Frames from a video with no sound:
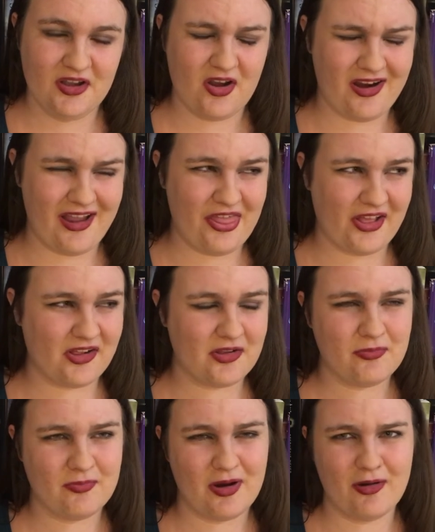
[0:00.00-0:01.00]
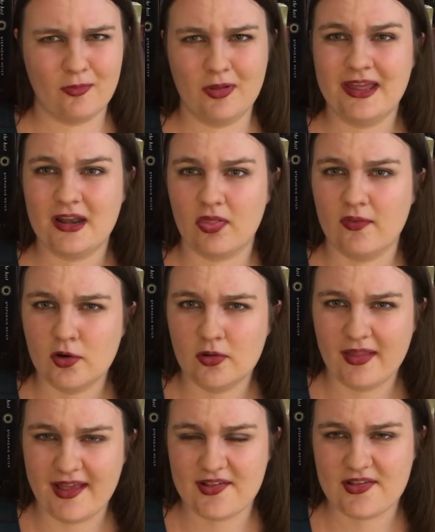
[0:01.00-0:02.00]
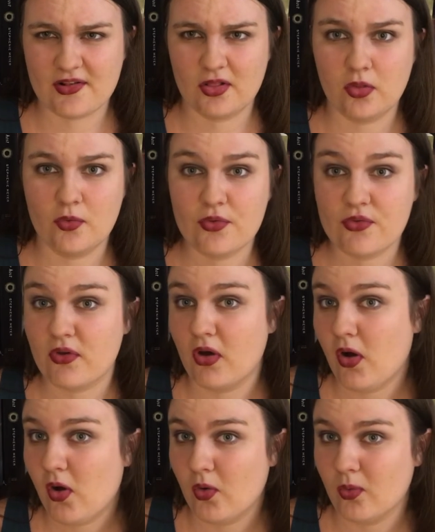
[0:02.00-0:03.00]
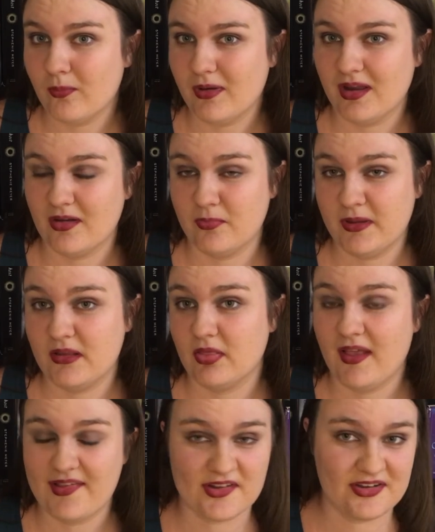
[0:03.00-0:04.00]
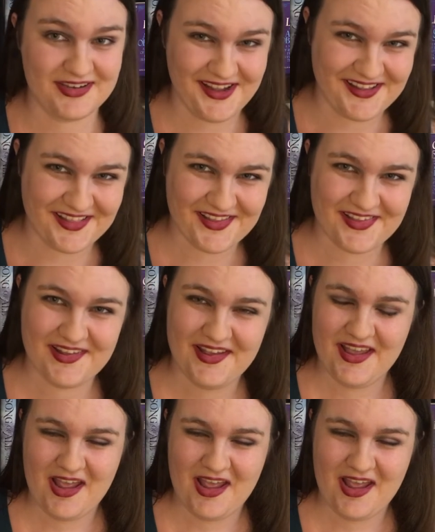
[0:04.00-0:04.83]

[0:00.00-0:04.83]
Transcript: or I think where it will hit a little less close to home and be less intense,